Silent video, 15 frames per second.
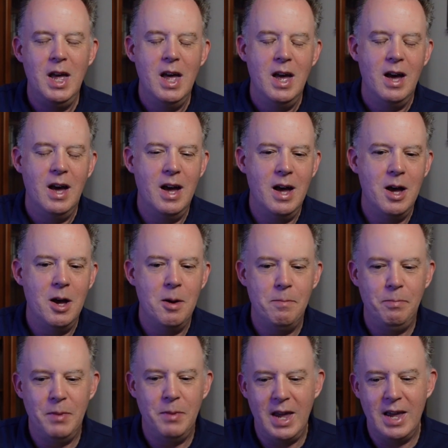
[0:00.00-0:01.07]

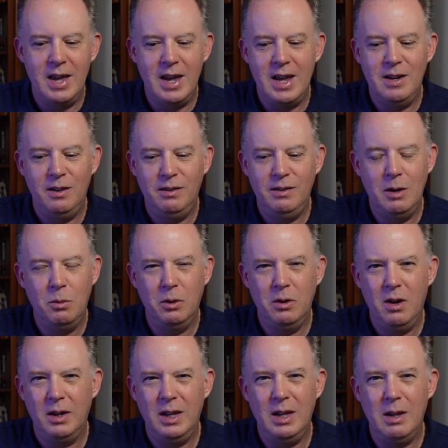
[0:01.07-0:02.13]
and instead we're
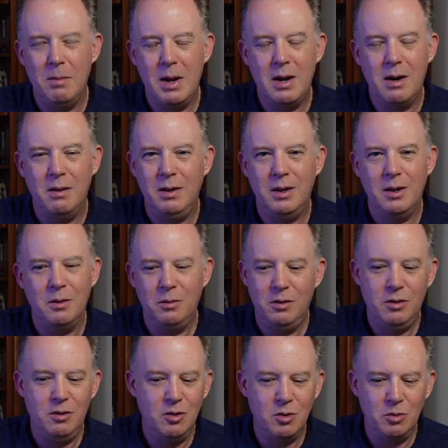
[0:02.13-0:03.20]
talking about
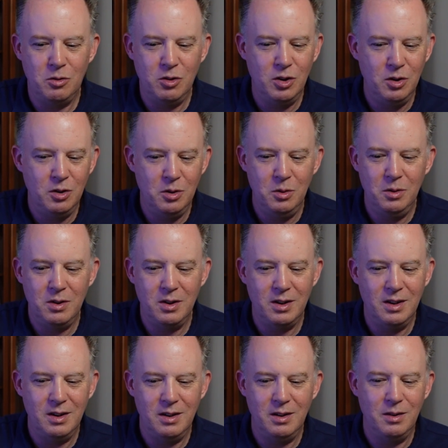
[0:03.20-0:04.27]
$2
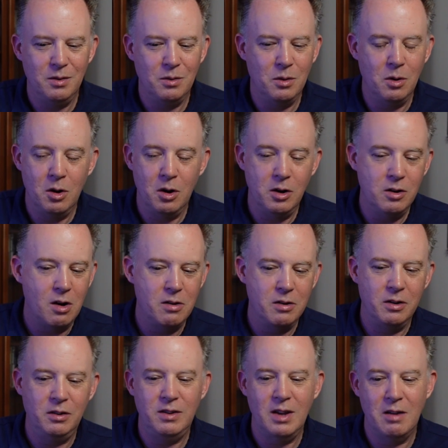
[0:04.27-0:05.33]
to or
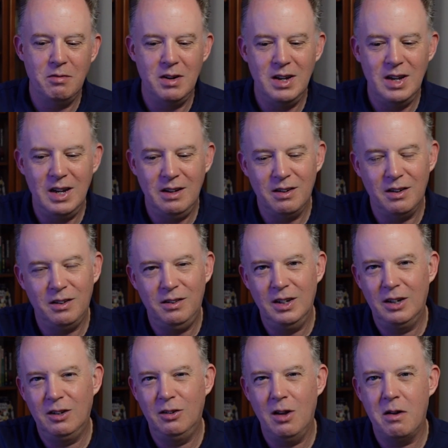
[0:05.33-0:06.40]
$1.70 to
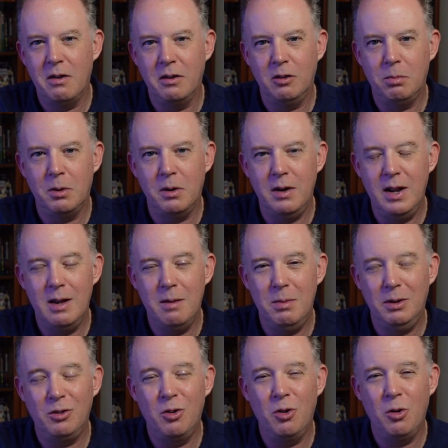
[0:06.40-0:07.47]
$6 per nib
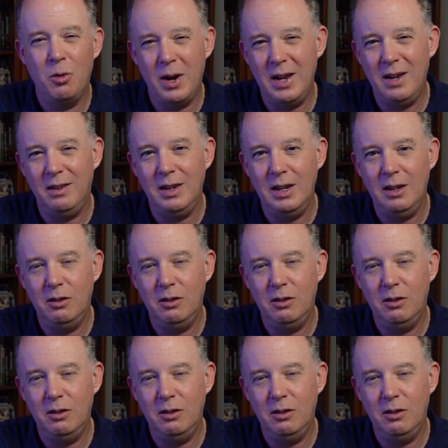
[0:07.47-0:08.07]
is crazy.